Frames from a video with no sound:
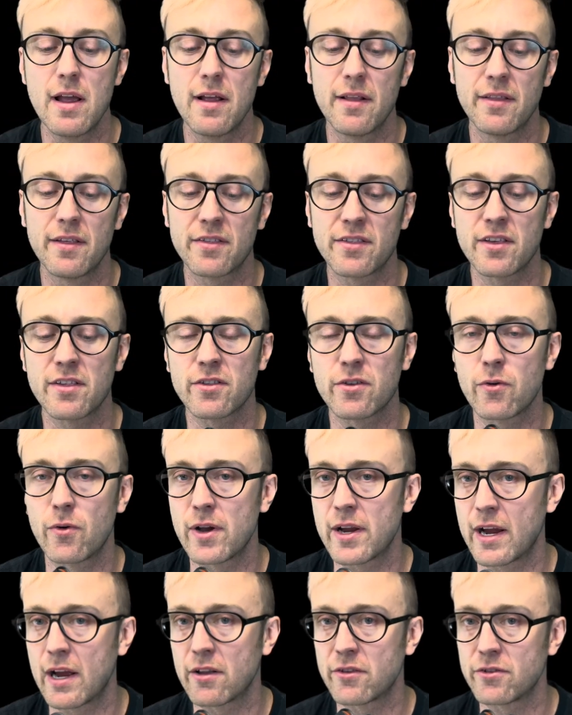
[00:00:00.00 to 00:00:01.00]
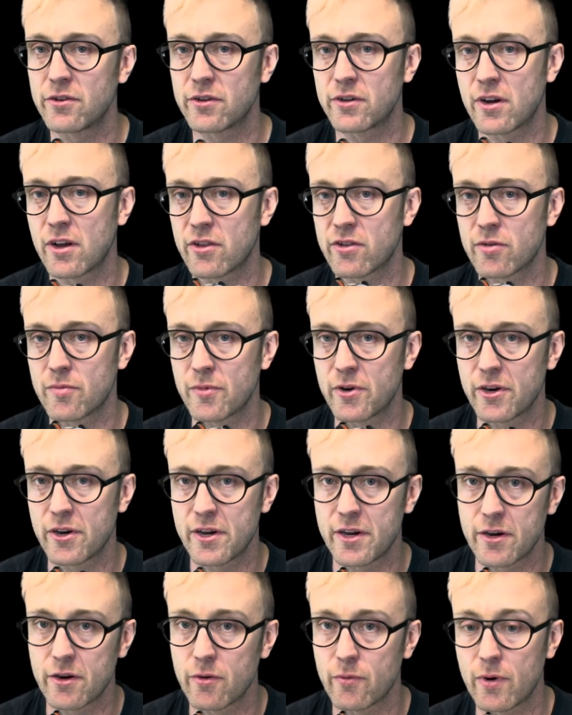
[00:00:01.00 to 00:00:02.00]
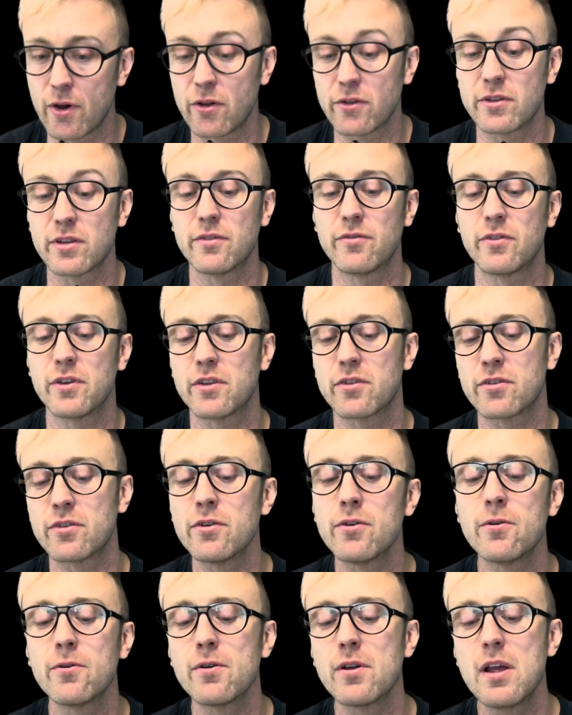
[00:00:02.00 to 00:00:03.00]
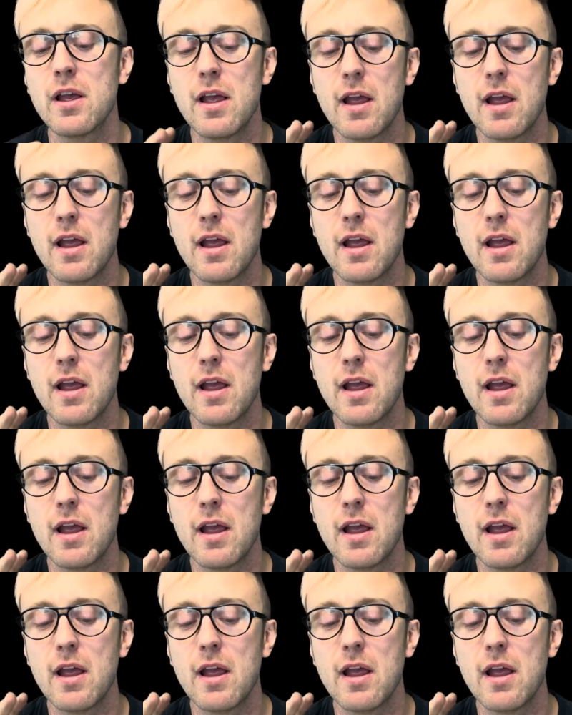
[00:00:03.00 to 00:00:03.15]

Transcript: This is going out to a customer here relatively soon.